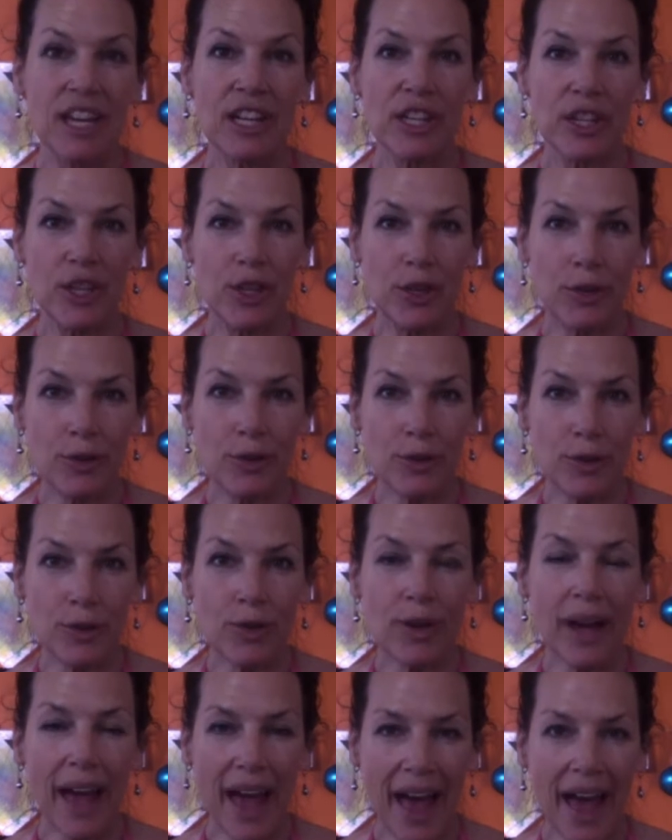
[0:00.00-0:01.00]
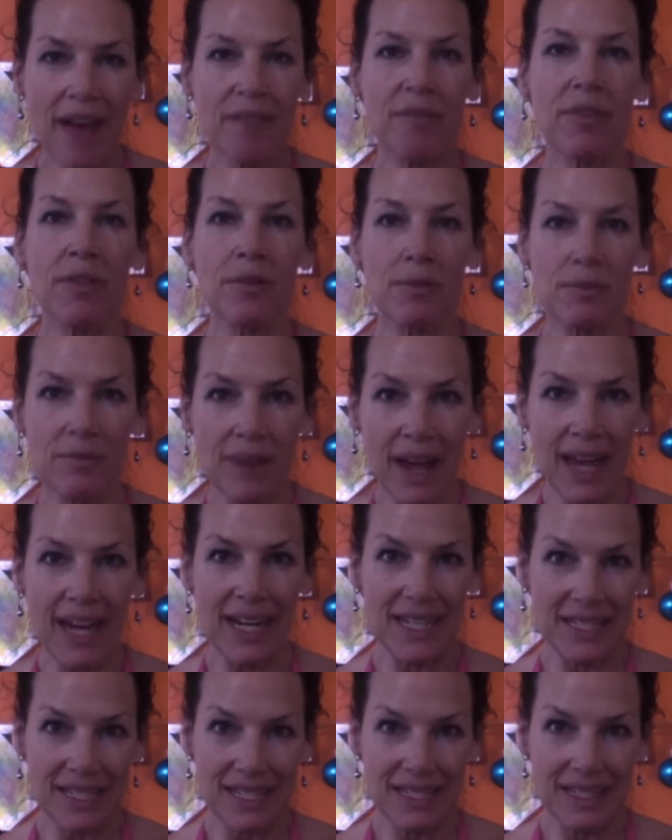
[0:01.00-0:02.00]
"You have the
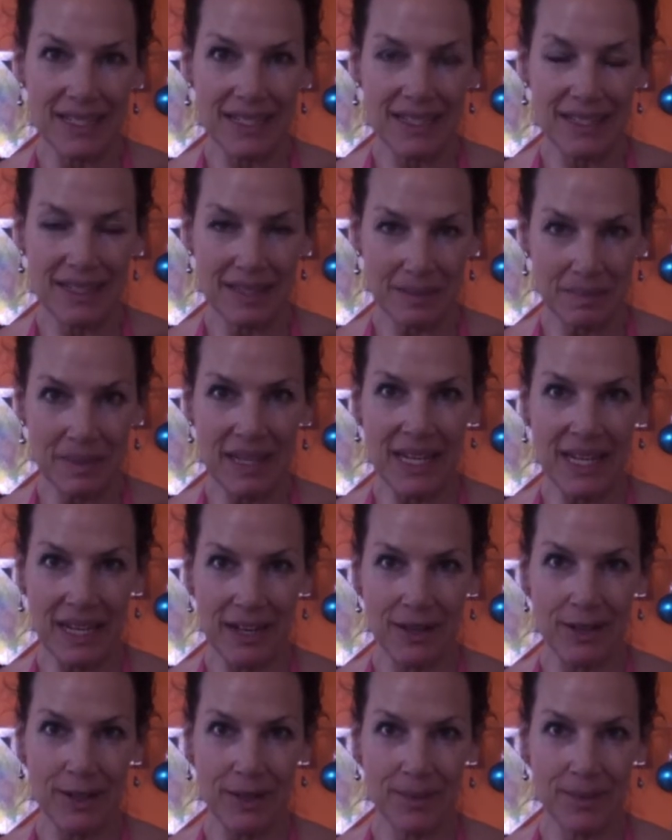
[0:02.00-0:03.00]
right to be here."